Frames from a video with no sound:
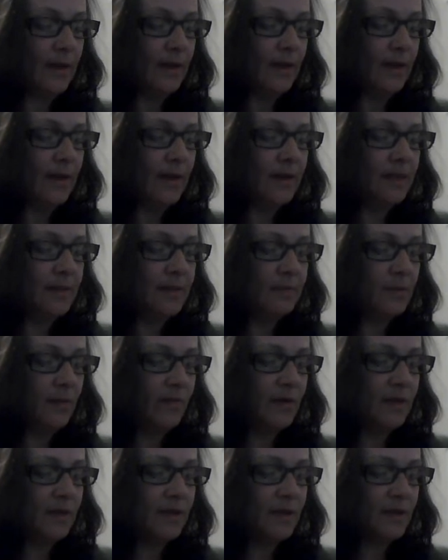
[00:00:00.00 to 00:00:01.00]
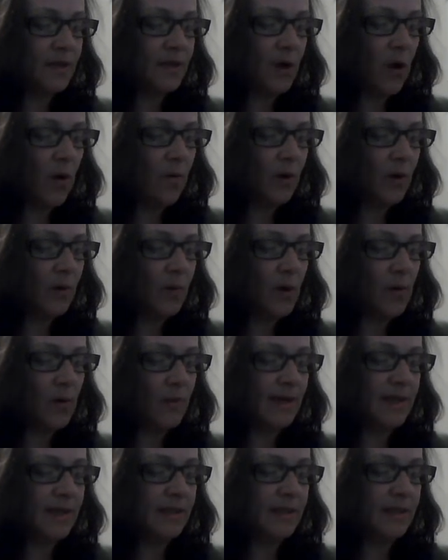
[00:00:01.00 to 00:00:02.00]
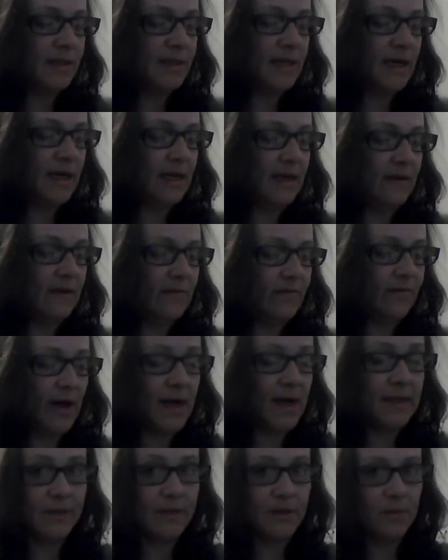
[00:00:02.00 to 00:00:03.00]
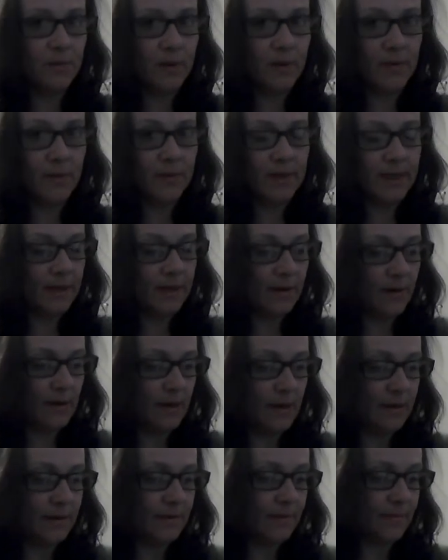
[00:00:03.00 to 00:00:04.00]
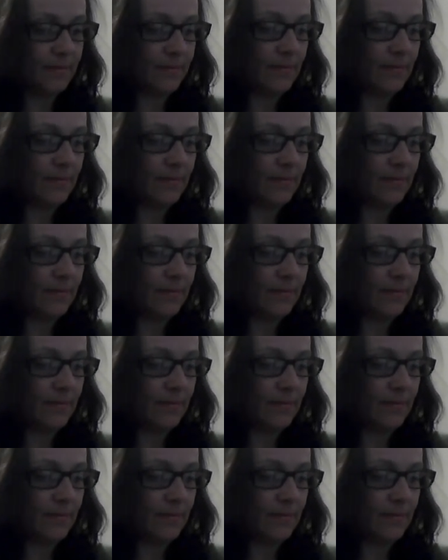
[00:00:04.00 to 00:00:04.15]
It is moving slower where we can see it and faster where we cannot.